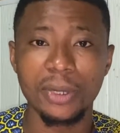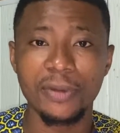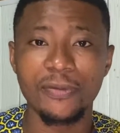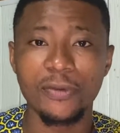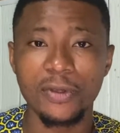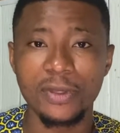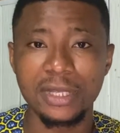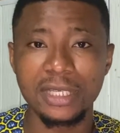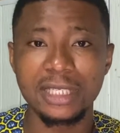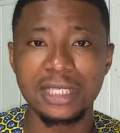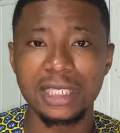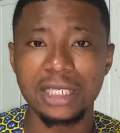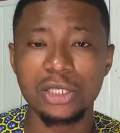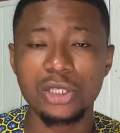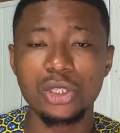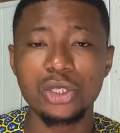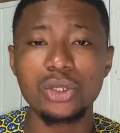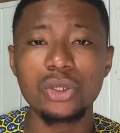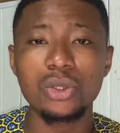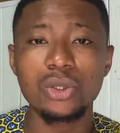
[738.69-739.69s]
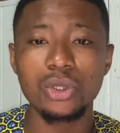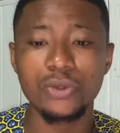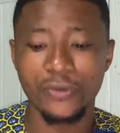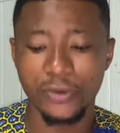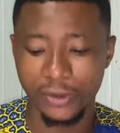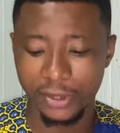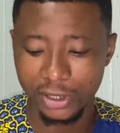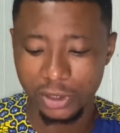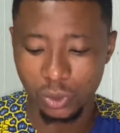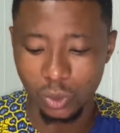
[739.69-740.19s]
For this, then for
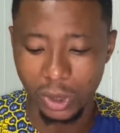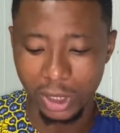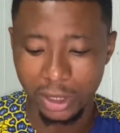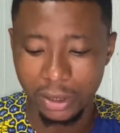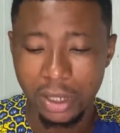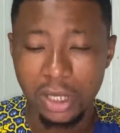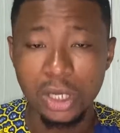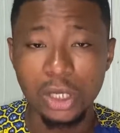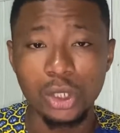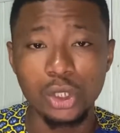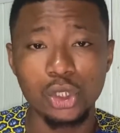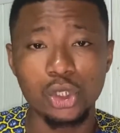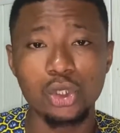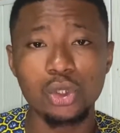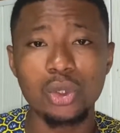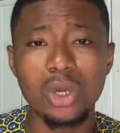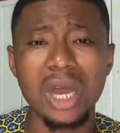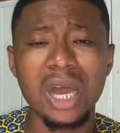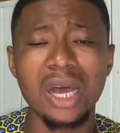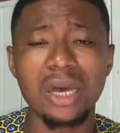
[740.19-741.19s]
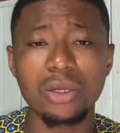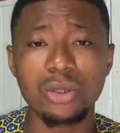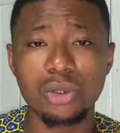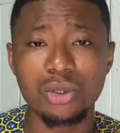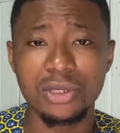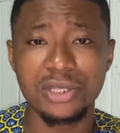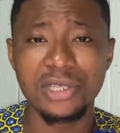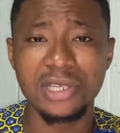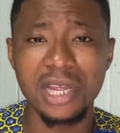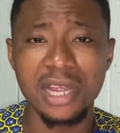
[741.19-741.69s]
this one, you should know how to
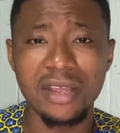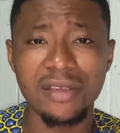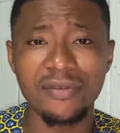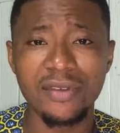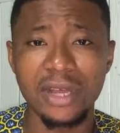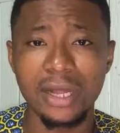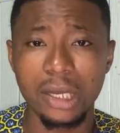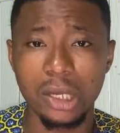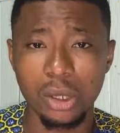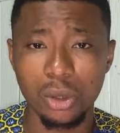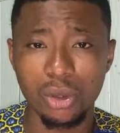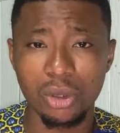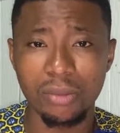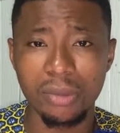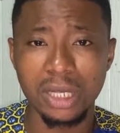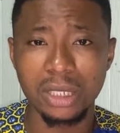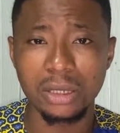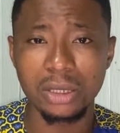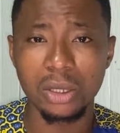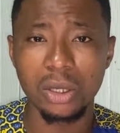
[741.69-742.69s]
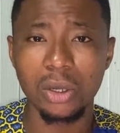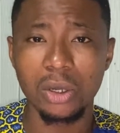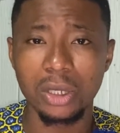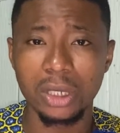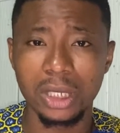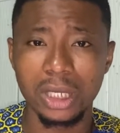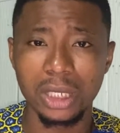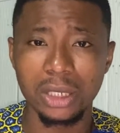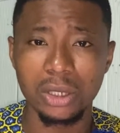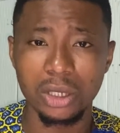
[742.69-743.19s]
save a document on
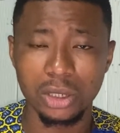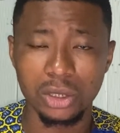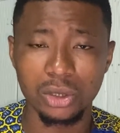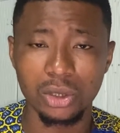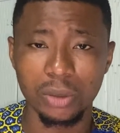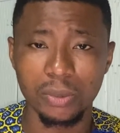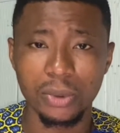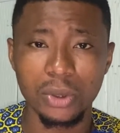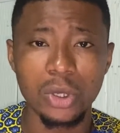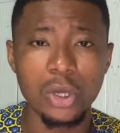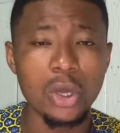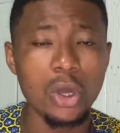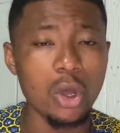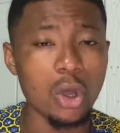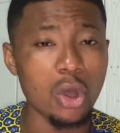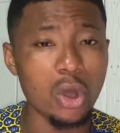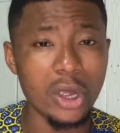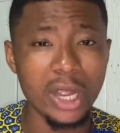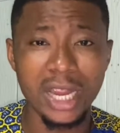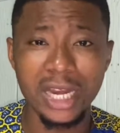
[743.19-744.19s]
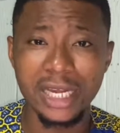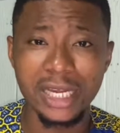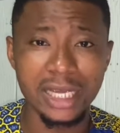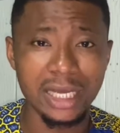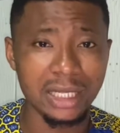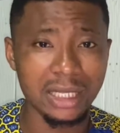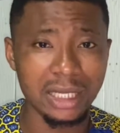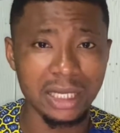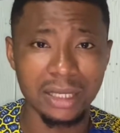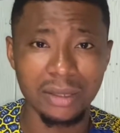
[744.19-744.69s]
the desktop or any
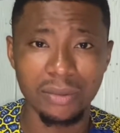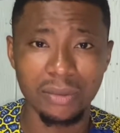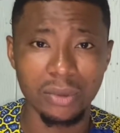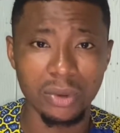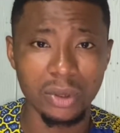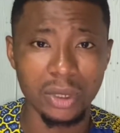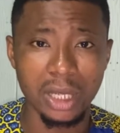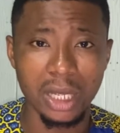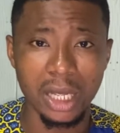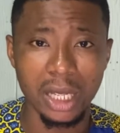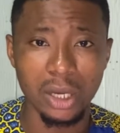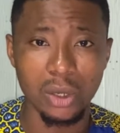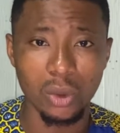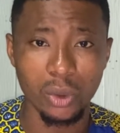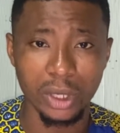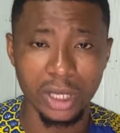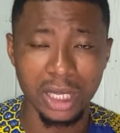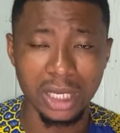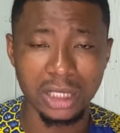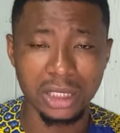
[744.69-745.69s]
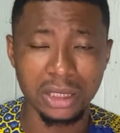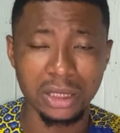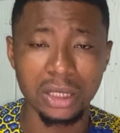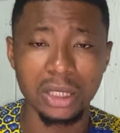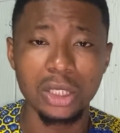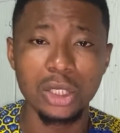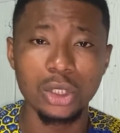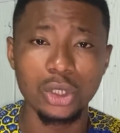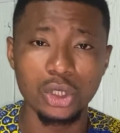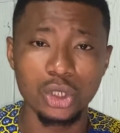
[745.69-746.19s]
other location.
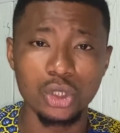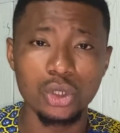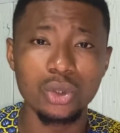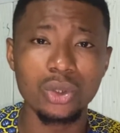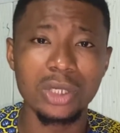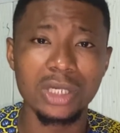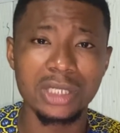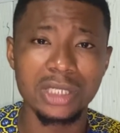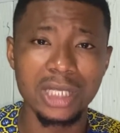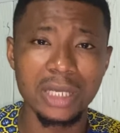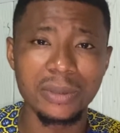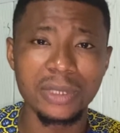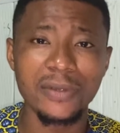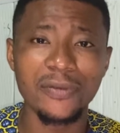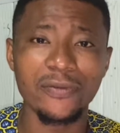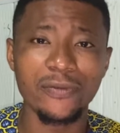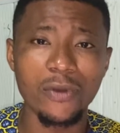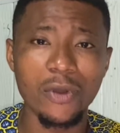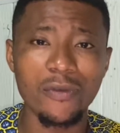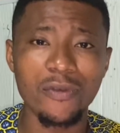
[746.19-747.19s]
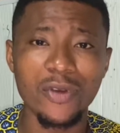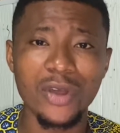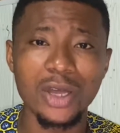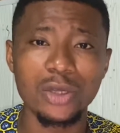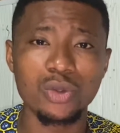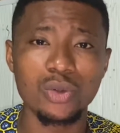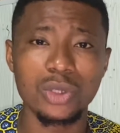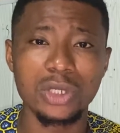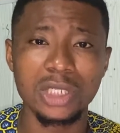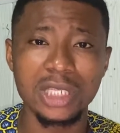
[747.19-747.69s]
You should know the steps involved for how
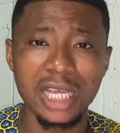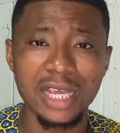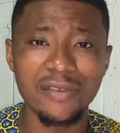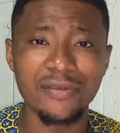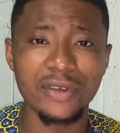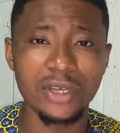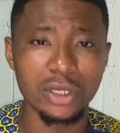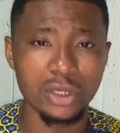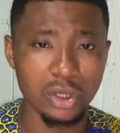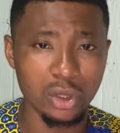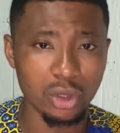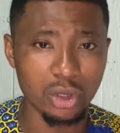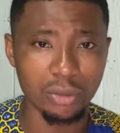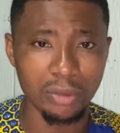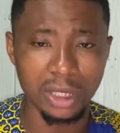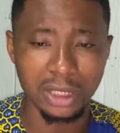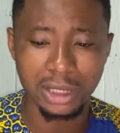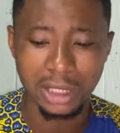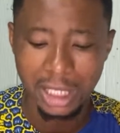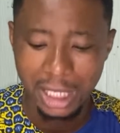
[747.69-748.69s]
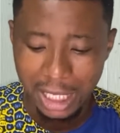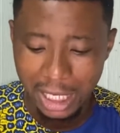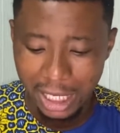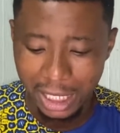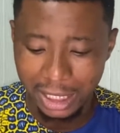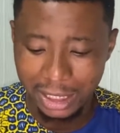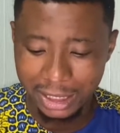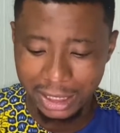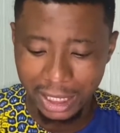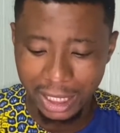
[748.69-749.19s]
to save a document. And
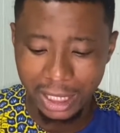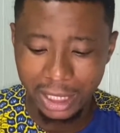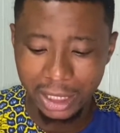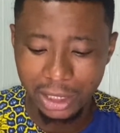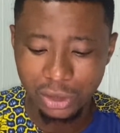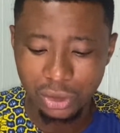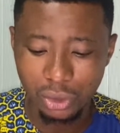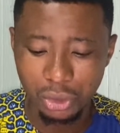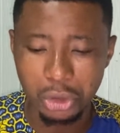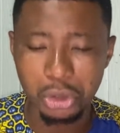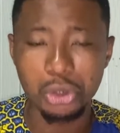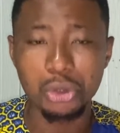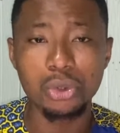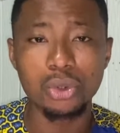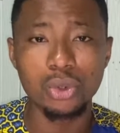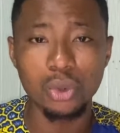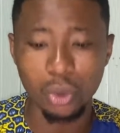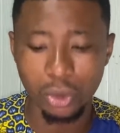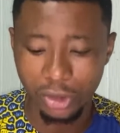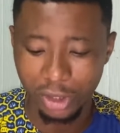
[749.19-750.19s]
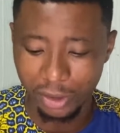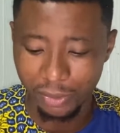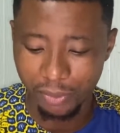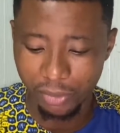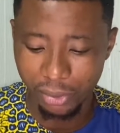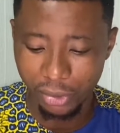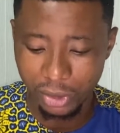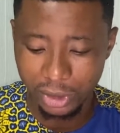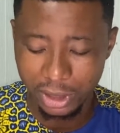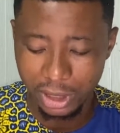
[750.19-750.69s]
secondly, too, you should know the
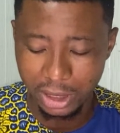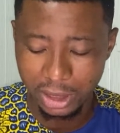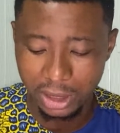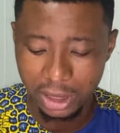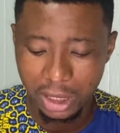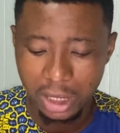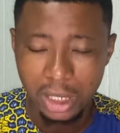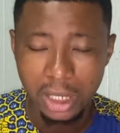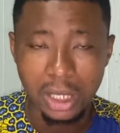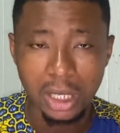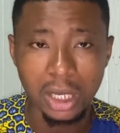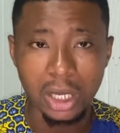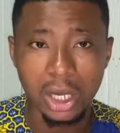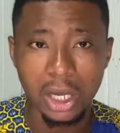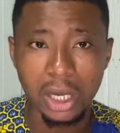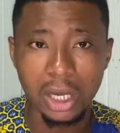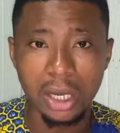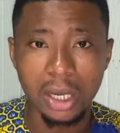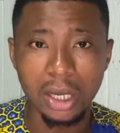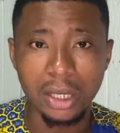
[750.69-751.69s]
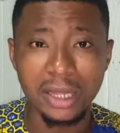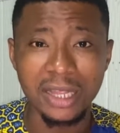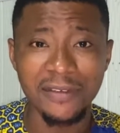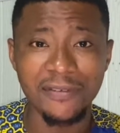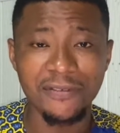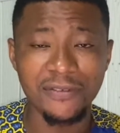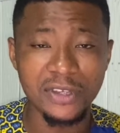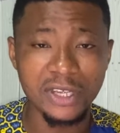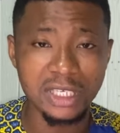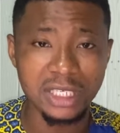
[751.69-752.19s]
process, the
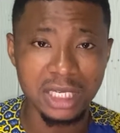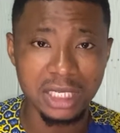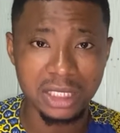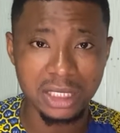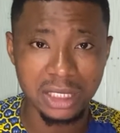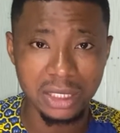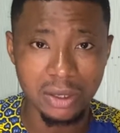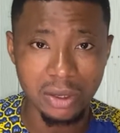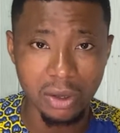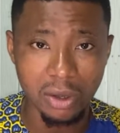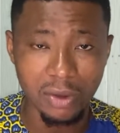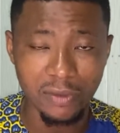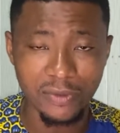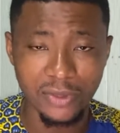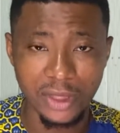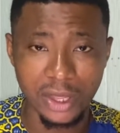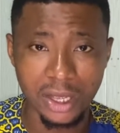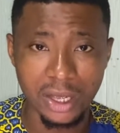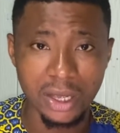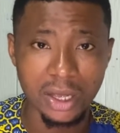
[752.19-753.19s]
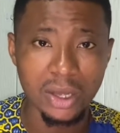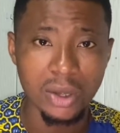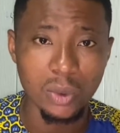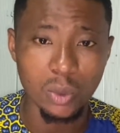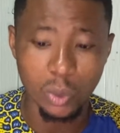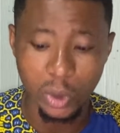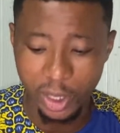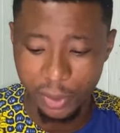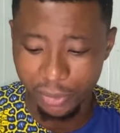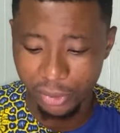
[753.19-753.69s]
features of the
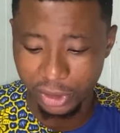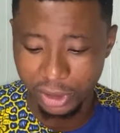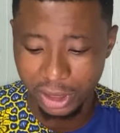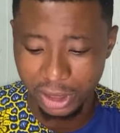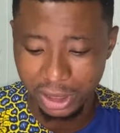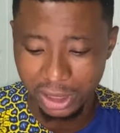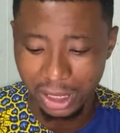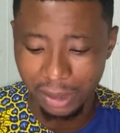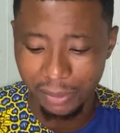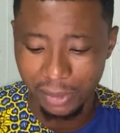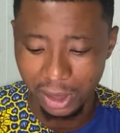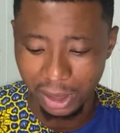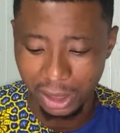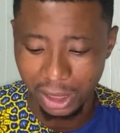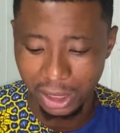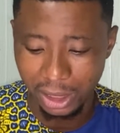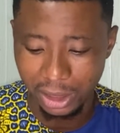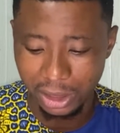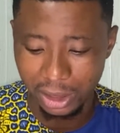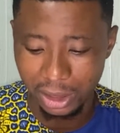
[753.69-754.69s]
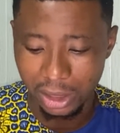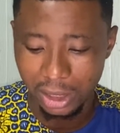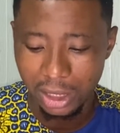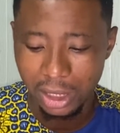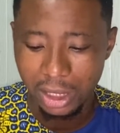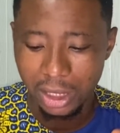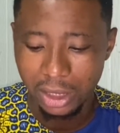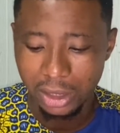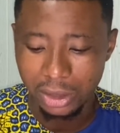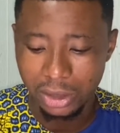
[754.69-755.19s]
word processing application,
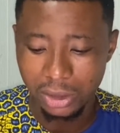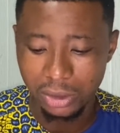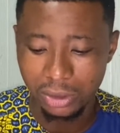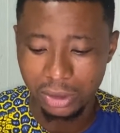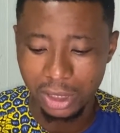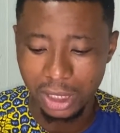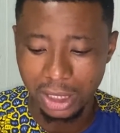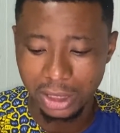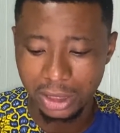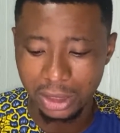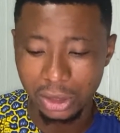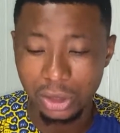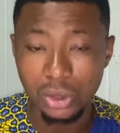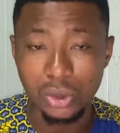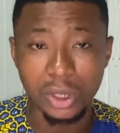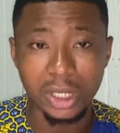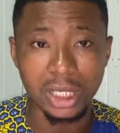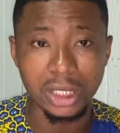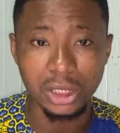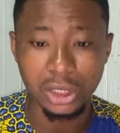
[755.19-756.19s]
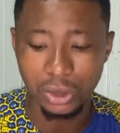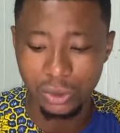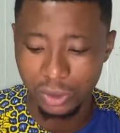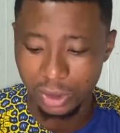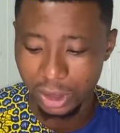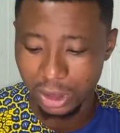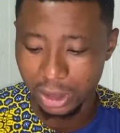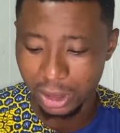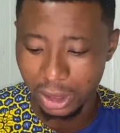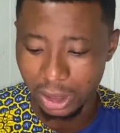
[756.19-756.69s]
so that you can use
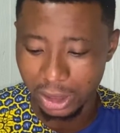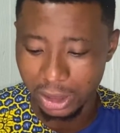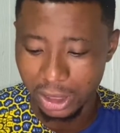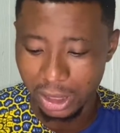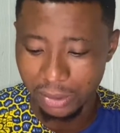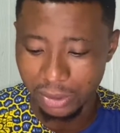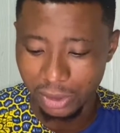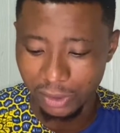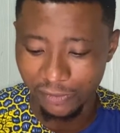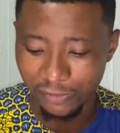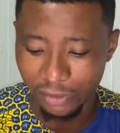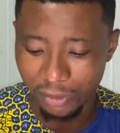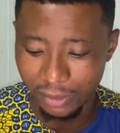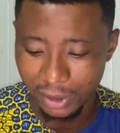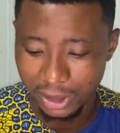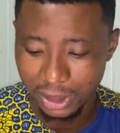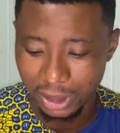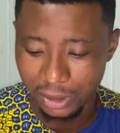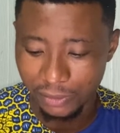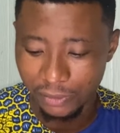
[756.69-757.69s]
it in terms of formatting.